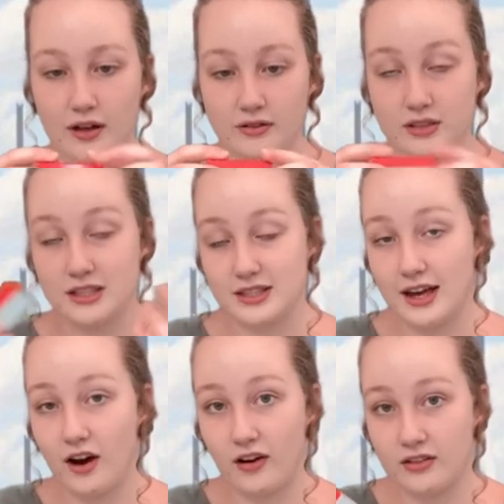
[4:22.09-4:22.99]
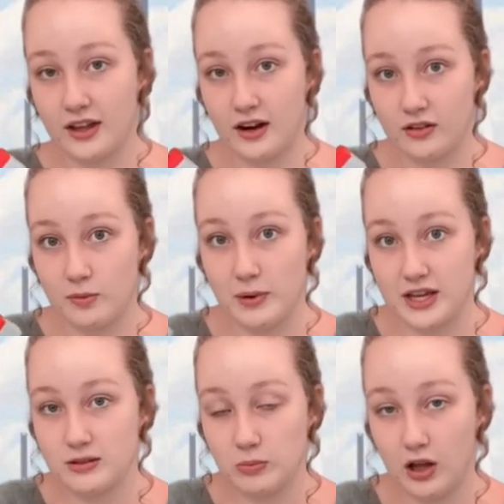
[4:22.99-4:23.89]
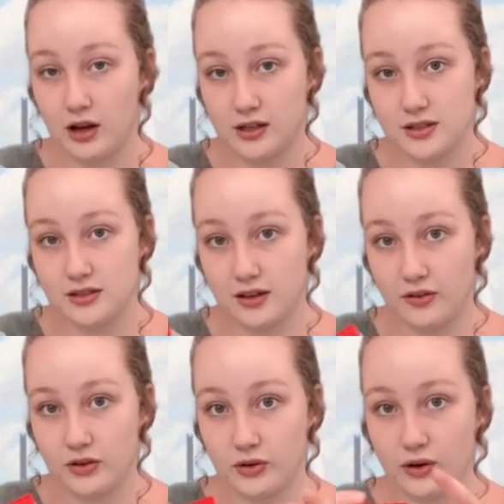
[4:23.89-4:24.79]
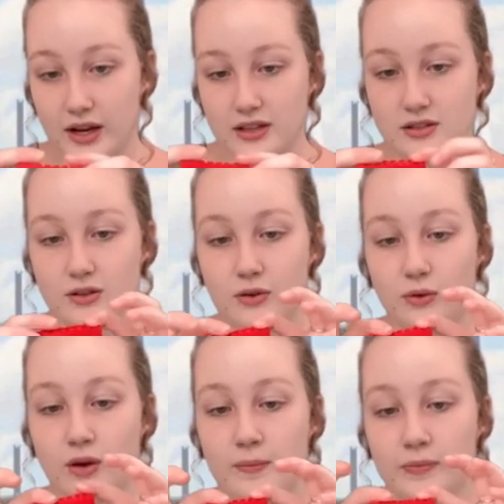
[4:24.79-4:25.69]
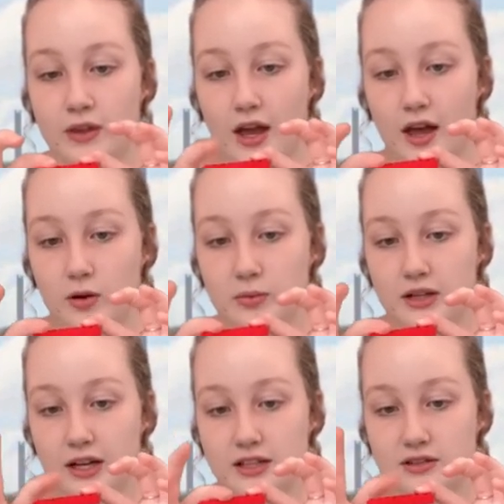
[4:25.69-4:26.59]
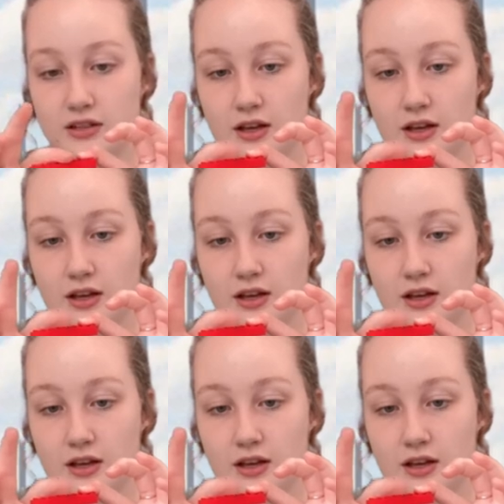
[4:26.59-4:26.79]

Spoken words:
since they are the base blocks of your crane, so it'll be nice